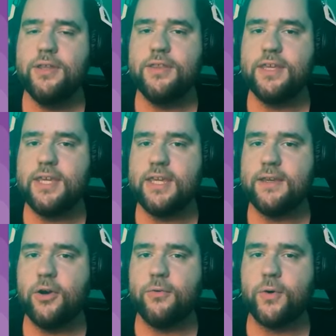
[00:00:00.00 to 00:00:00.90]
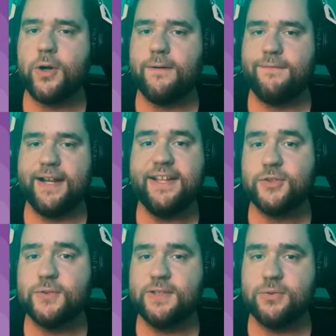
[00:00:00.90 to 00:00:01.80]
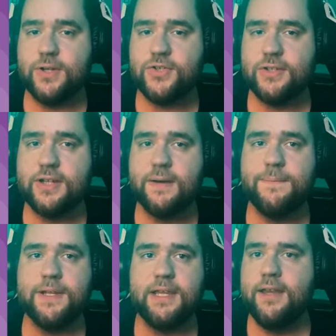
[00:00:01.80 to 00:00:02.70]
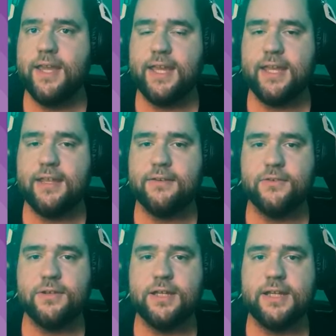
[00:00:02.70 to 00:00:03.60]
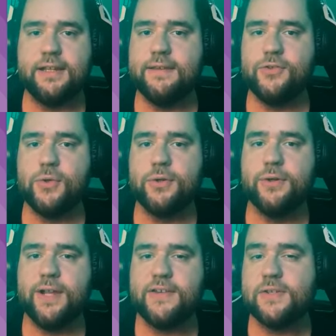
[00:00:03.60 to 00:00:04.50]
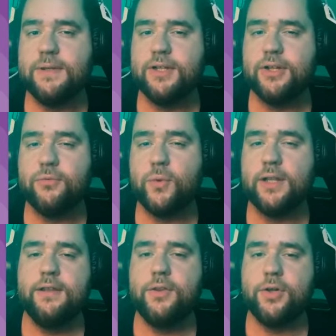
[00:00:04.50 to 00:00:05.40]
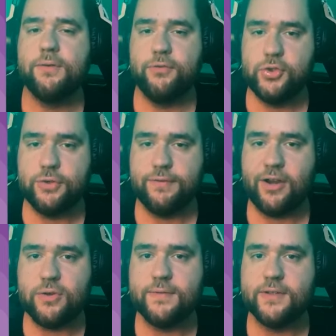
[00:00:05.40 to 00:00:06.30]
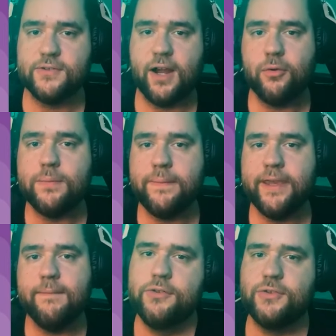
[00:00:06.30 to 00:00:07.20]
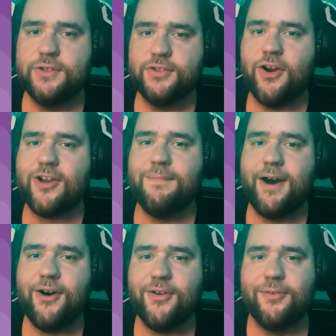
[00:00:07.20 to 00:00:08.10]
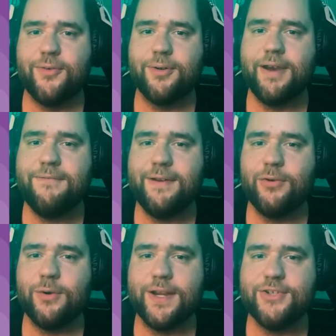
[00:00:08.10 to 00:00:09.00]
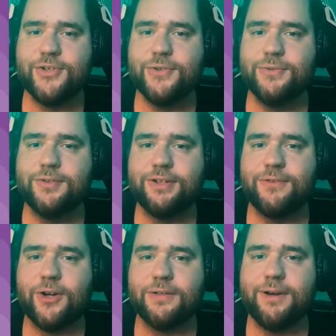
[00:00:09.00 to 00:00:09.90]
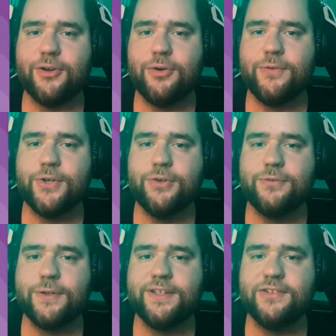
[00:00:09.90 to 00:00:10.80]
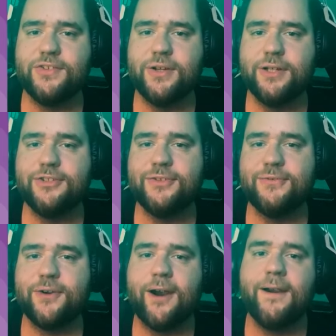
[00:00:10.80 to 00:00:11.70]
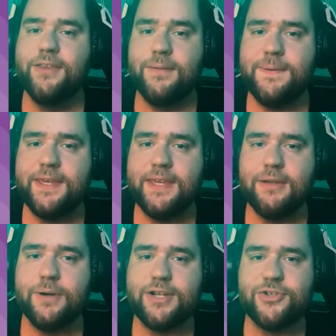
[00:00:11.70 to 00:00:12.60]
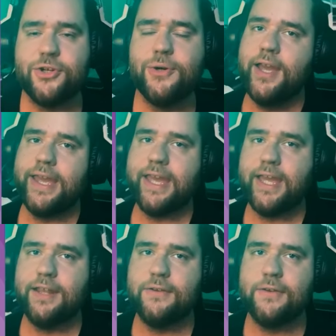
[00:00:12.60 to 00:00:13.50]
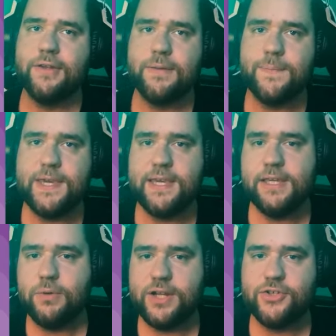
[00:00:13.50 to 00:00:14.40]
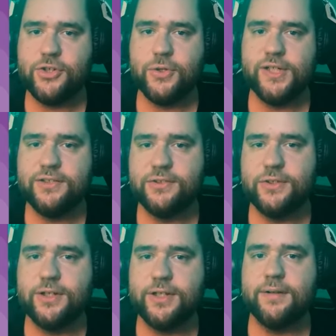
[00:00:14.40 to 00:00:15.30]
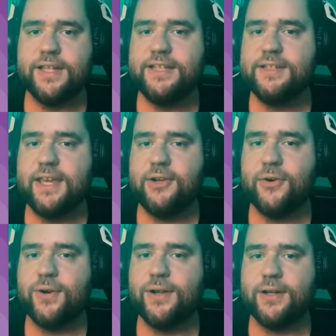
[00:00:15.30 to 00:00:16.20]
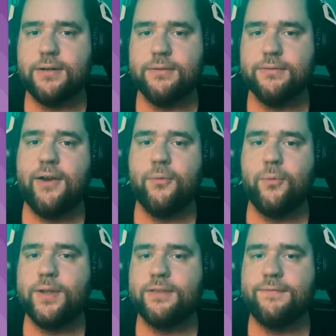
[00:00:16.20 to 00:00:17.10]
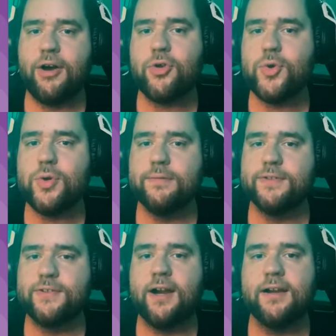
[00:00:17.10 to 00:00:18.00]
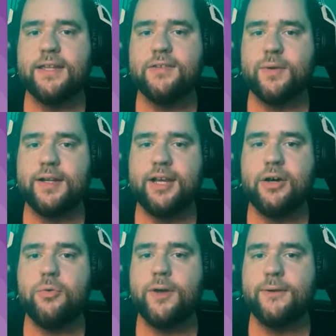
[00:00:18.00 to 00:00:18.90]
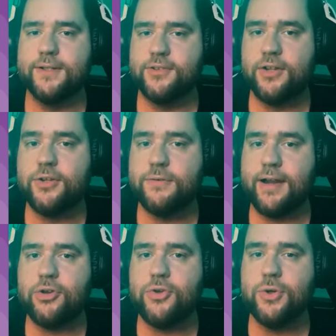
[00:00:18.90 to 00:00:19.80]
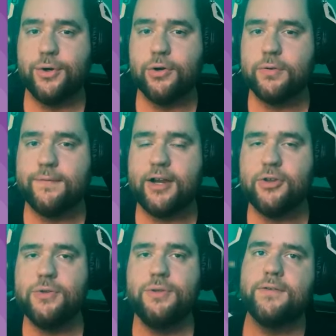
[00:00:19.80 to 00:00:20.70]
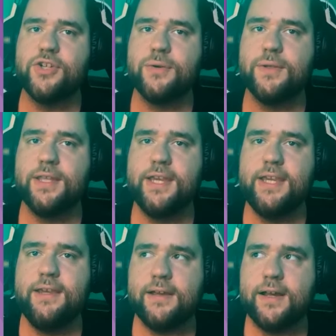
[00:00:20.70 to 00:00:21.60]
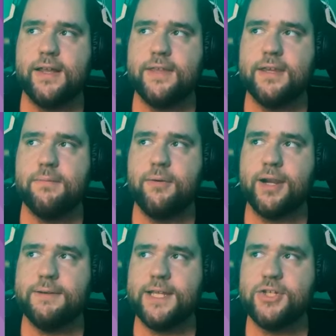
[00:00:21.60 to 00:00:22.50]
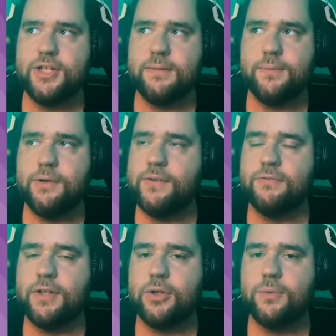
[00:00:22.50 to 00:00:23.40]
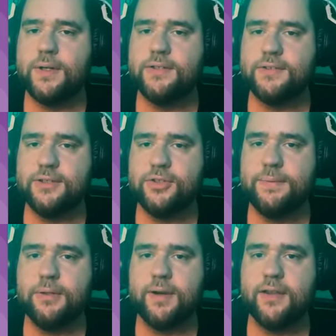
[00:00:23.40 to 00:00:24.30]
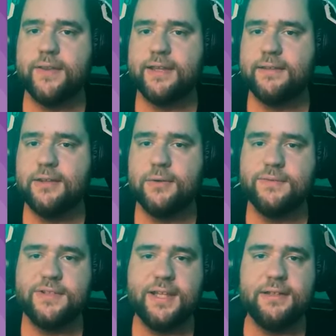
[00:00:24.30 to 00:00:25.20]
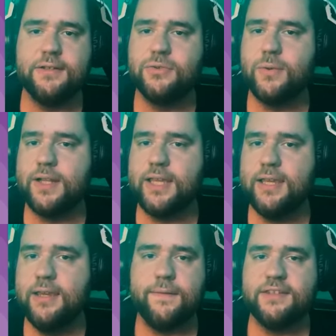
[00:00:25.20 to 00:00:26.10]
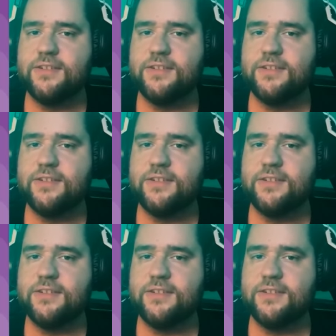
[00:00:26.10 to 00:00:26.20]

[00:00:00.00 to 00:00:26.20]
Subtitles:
the overall financial situation of the company, and it gives you a good estimate of what the future value of the stock would be. So let's talk about one of my favorite ratios, which I've talked about over and over in this series so far, the PE ratio. And the PE ratio is a good indicator of what the value of a stock is right now, whether it's undervalued or overvalued. Generally, I think my recommendation in a previous video was it should be around 10 to 20. That's